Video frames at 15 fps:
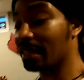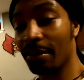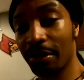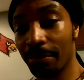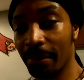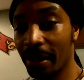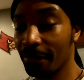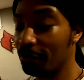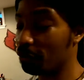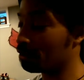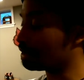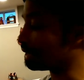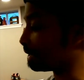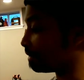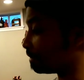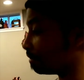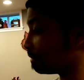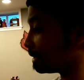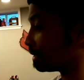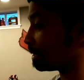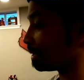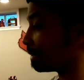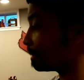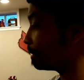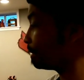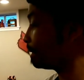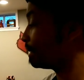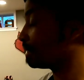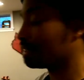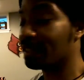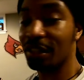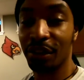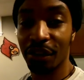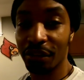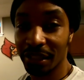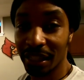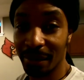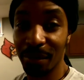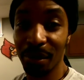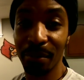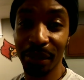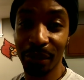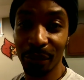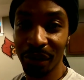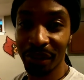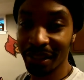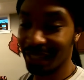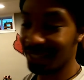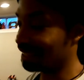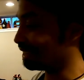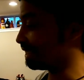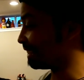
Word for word: It's already paid for. It. Didn't have to do anything. The girl tried to put me to work.